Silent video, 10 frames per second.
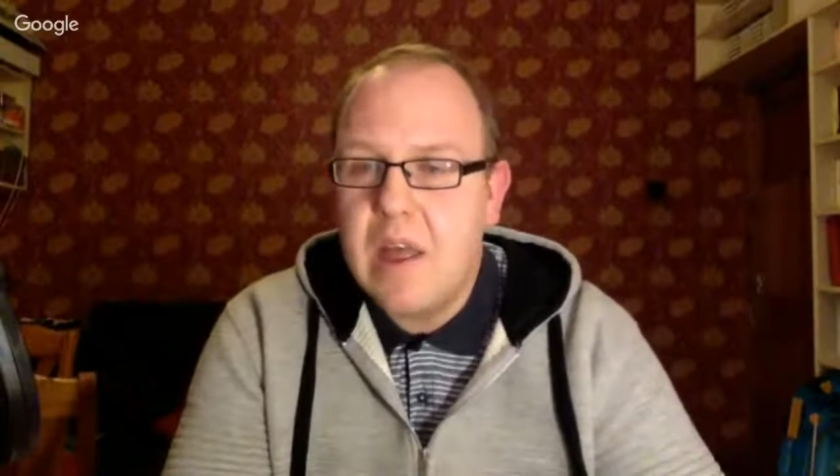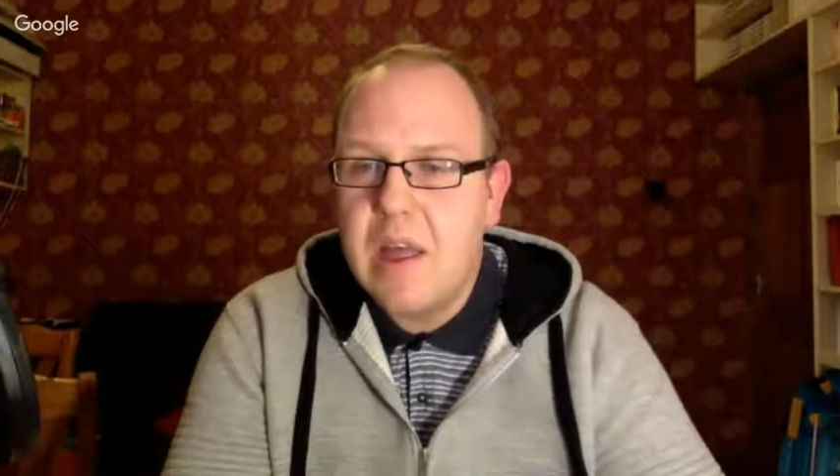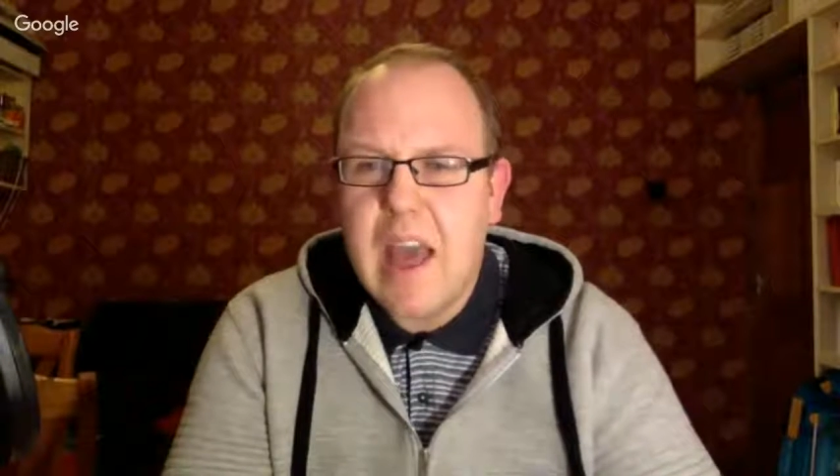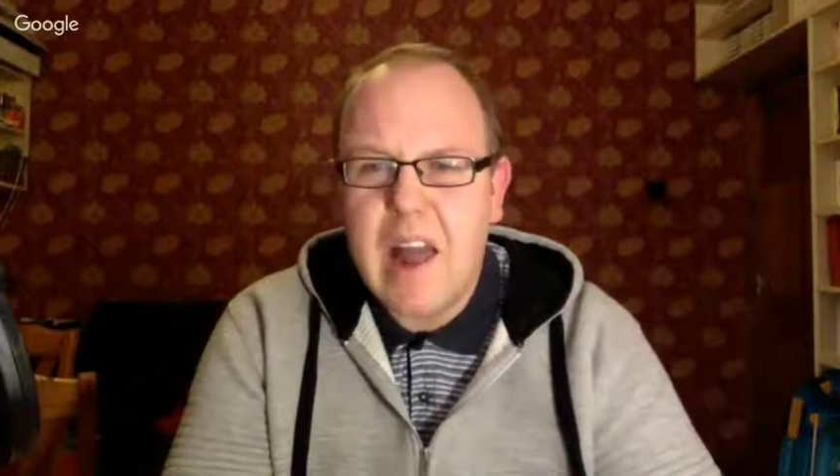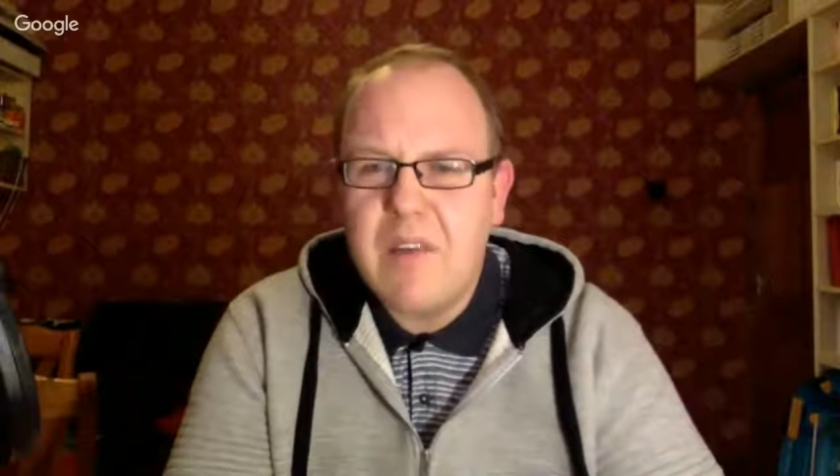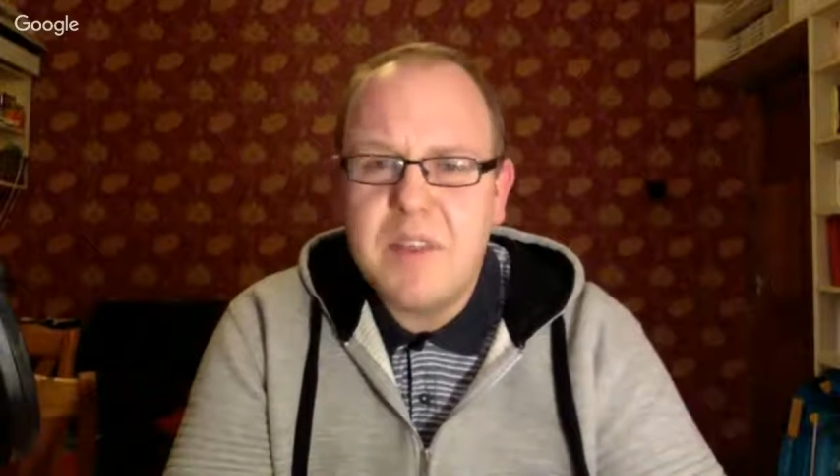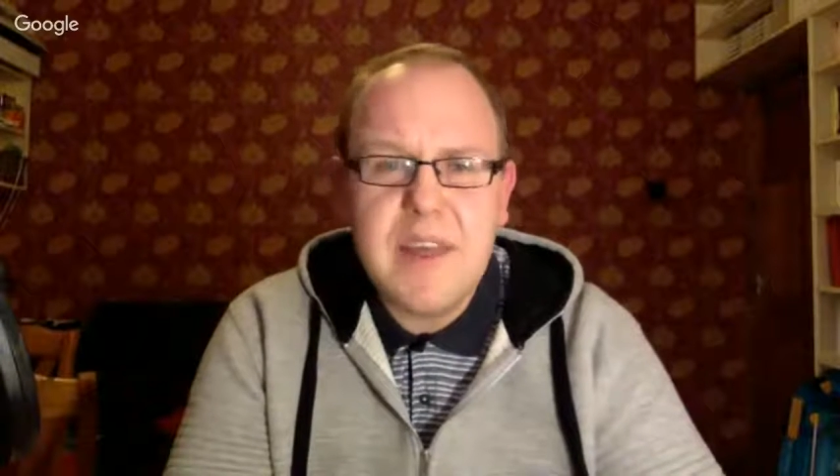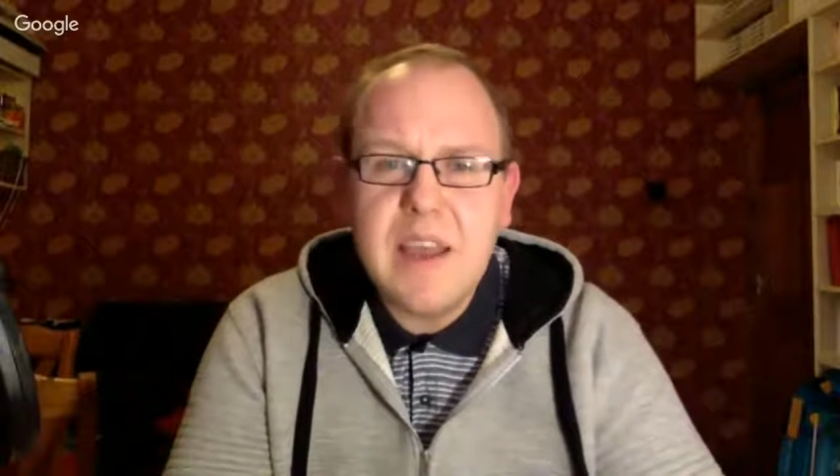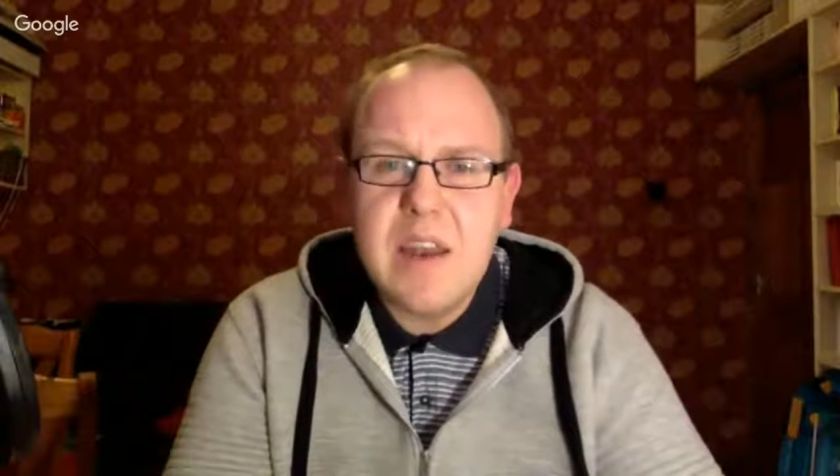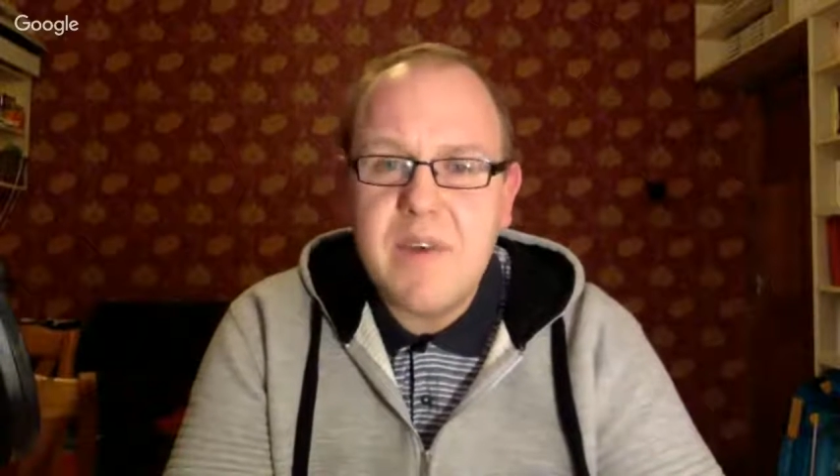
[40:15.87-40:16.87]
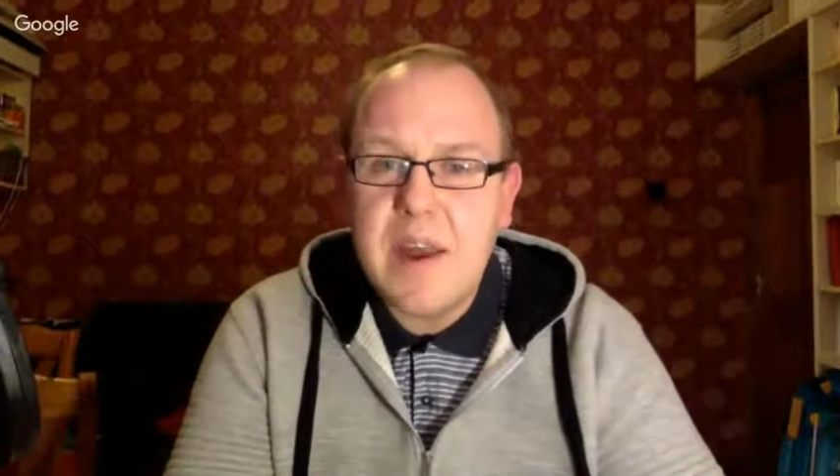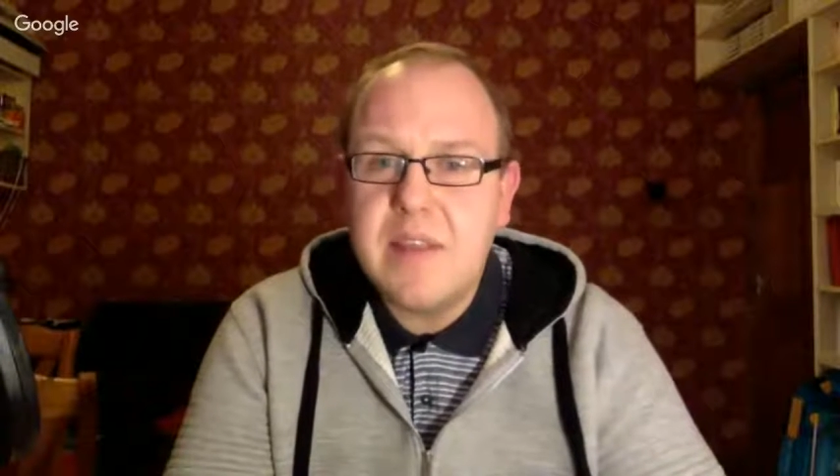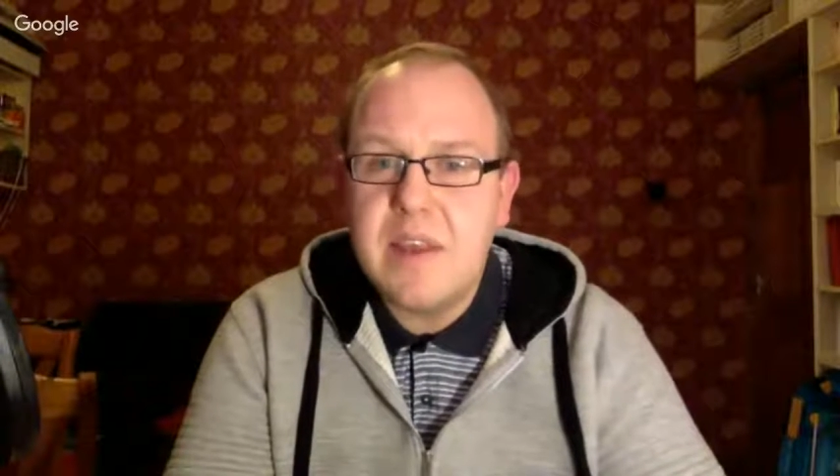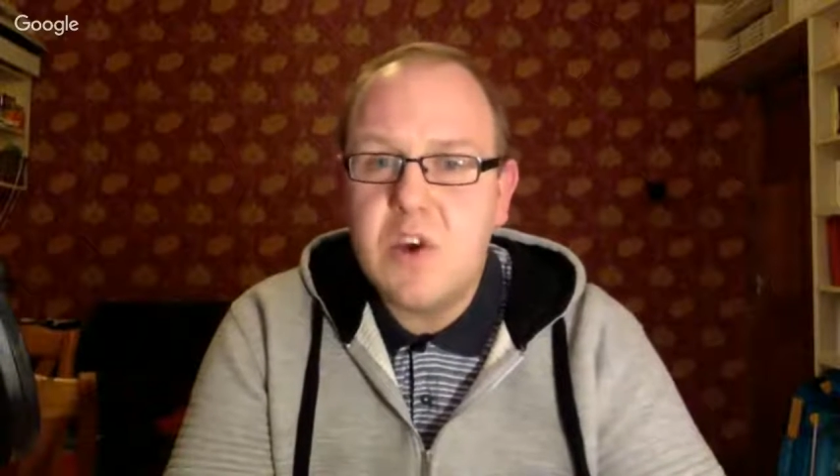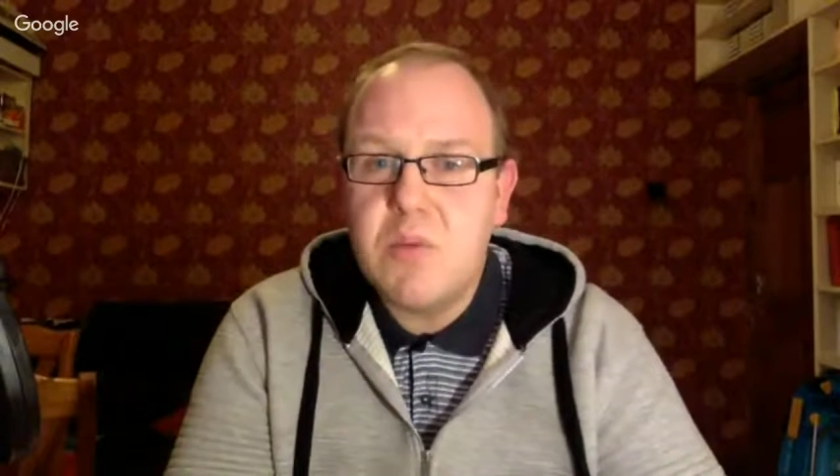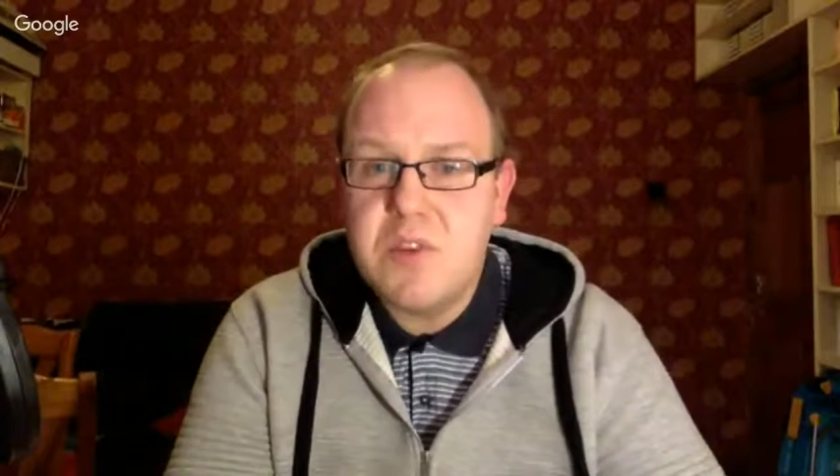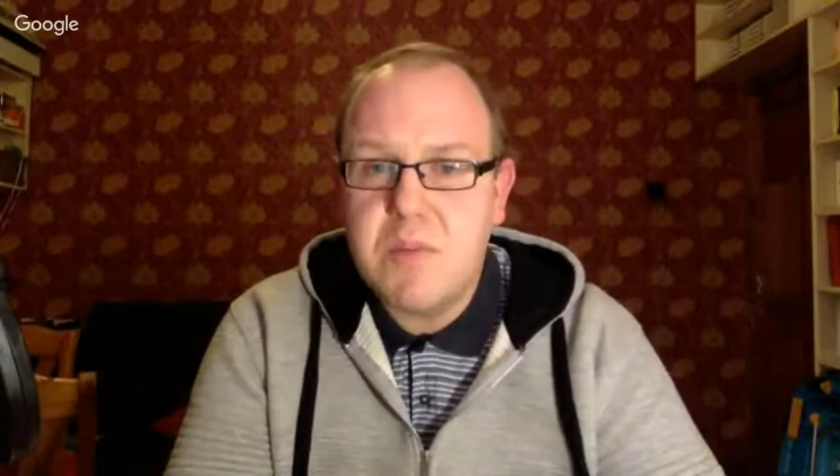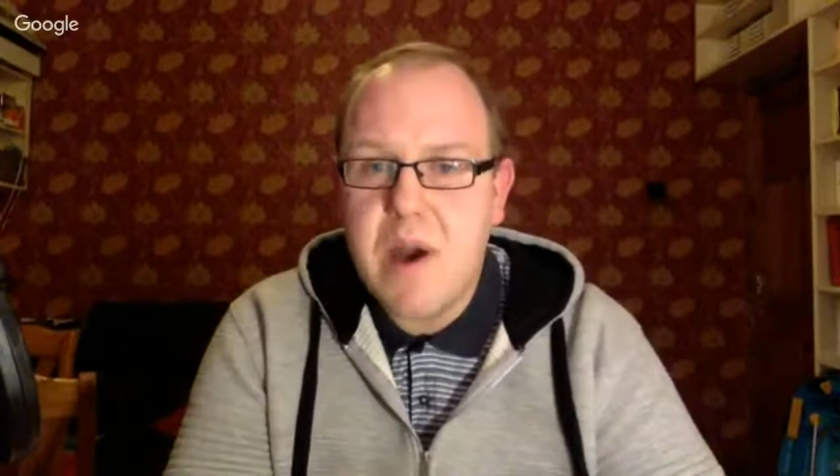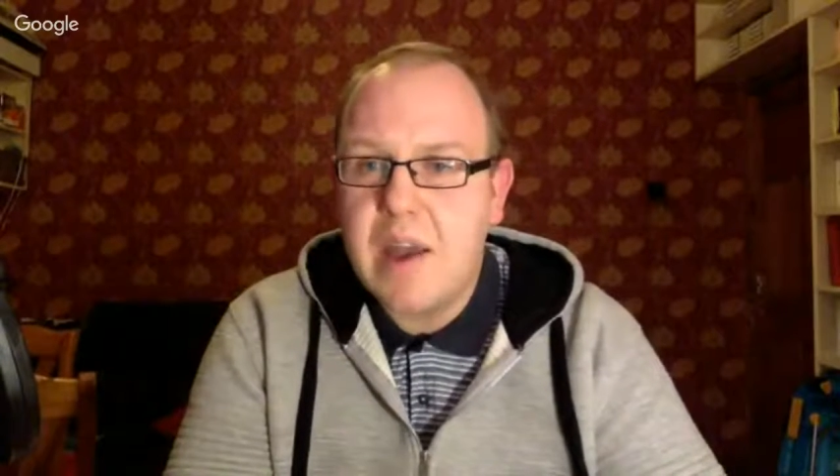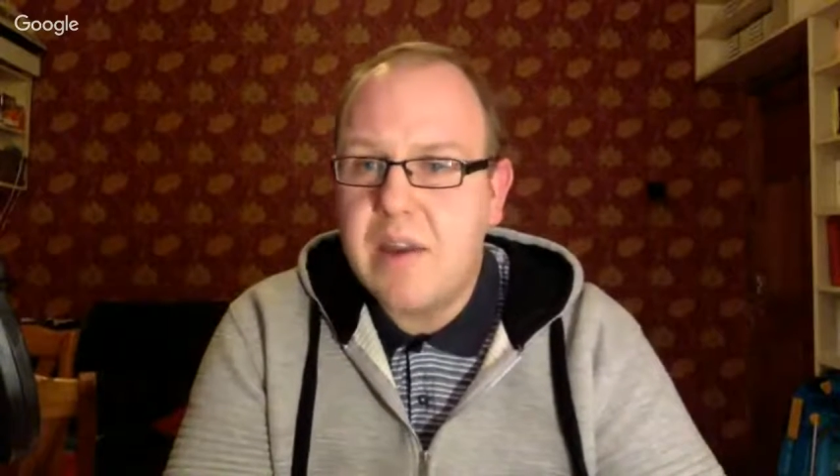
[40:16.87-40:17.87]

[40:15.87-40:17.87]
Yeah, I'll have a think, and if anything comes to mind,